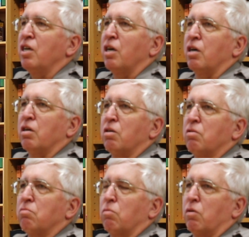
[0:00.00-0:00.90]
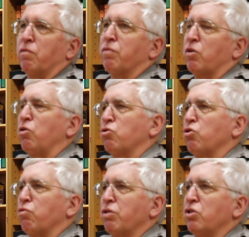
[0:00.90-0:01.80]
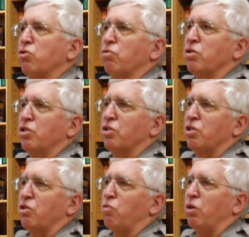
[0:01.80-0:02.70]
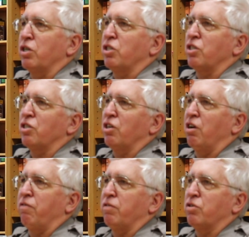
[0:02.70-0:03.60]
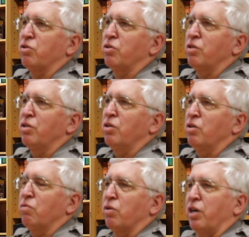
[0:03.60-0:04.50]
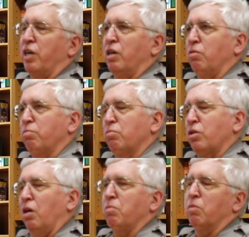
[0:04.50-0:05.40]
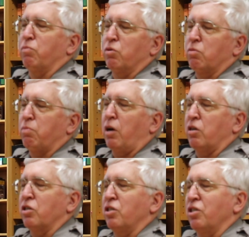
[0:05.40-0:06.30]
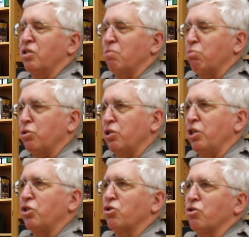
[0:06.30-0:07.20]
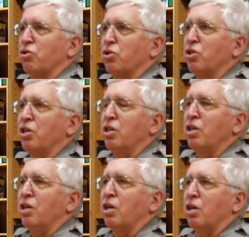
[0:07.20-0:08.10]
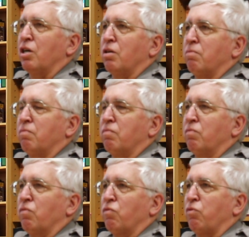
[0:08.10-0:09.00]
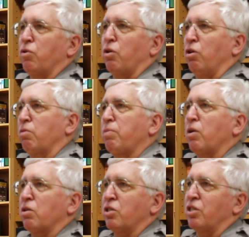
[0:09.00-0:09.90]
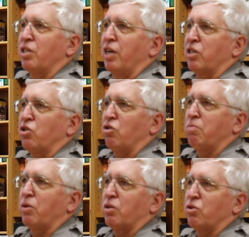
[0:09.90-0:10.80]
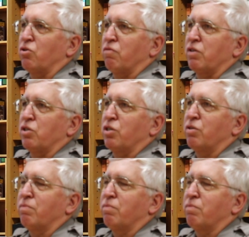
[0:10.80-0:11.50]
of Cultural Resources in the Washington office, where I helped come up with policies and procedures for all the parks in the National Park Service.